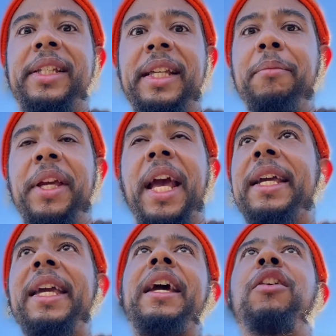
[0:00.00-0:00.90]
It's in me.
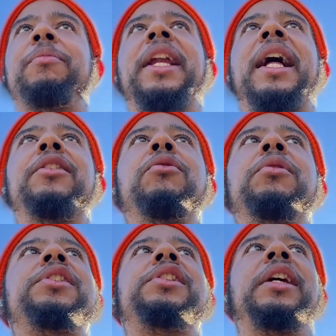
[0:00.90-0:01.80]
I can't help that I
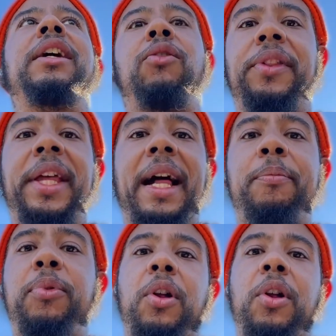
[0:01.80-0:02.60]
know this shit or that I